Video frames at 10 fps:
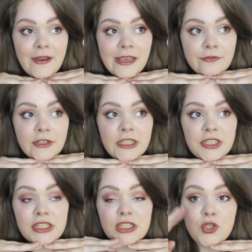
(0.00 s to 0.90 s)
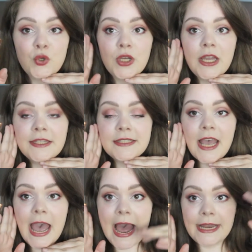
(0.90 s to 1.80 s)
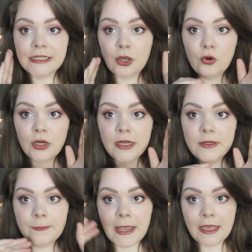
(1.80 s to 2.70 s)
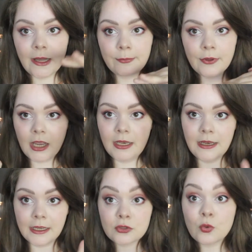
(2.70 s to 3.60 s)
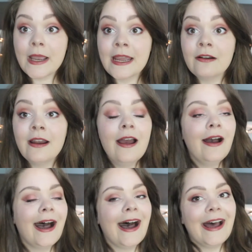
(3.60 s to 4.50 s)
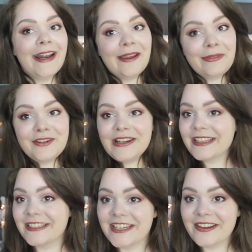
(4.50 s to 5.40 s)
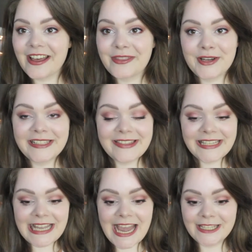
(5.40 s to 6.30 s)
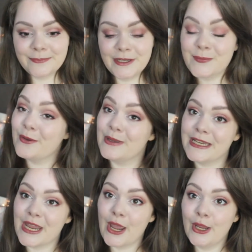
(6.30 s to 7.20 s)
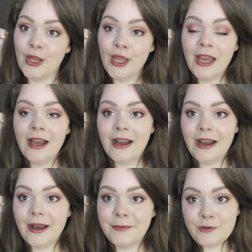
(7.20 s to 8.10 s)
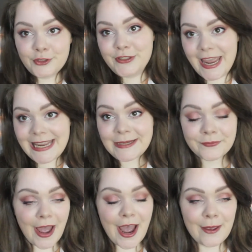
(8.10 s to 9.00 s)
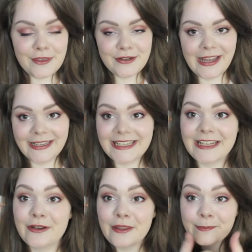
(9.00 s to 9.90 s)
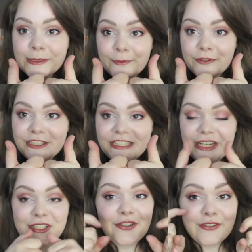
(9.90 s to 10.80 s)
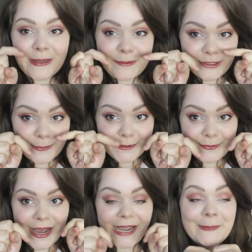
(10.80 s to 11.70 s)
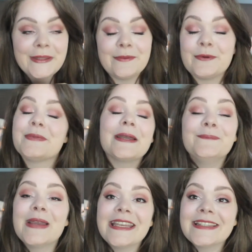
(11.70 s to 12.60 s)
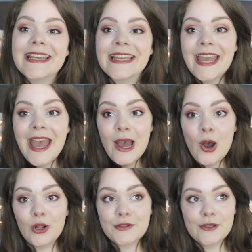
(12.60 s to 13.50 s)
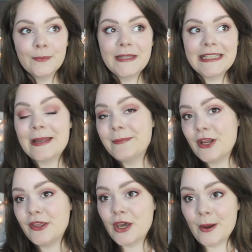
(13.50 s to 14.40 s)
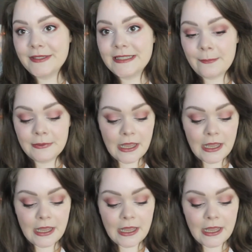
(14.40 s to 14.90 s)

favorites, NewIns and a current makeup I like to wear, and I hope that you liked it too. Otherwise, this has been my video for today. I hope that you liked it. Give it a thumbs up if you did, and don't forget to subscribe. That would be amazing. Also, please let me know in the comments down